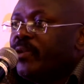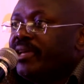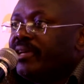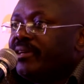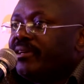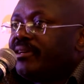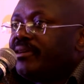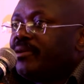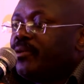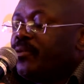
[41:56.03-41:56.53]

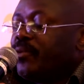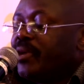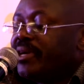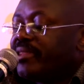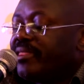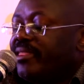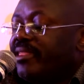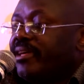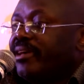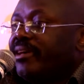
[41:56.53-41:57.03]
One of the
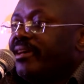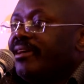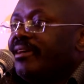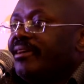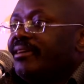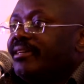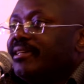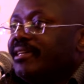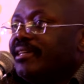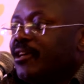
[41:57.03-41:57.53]
things
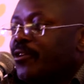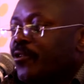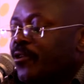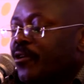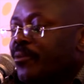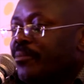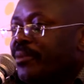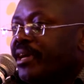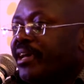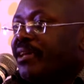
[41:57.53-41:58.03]
which we,
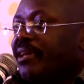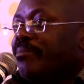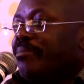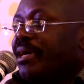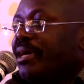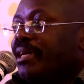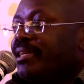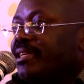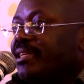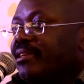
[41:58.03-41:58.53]
the
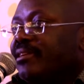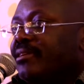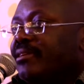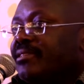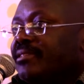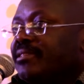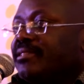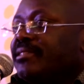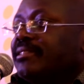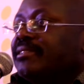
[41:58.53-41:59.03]
argument that we
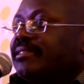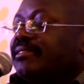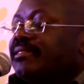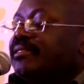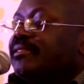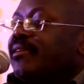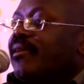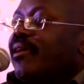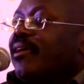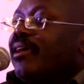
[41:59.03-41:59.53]
make in the
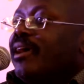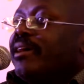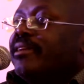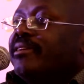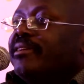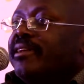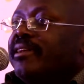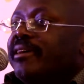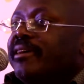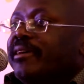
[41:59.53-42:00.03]
report,
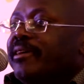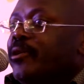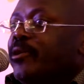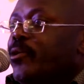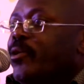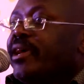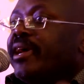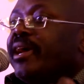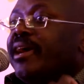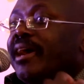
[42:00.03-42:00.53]
which we have
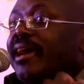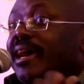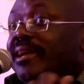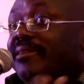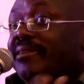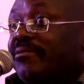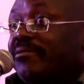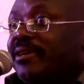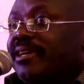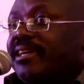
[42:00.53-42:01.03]

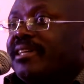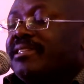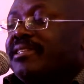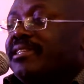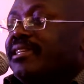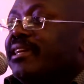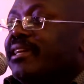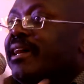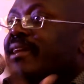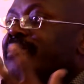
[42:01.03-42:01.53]

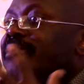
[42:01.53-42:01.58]
done,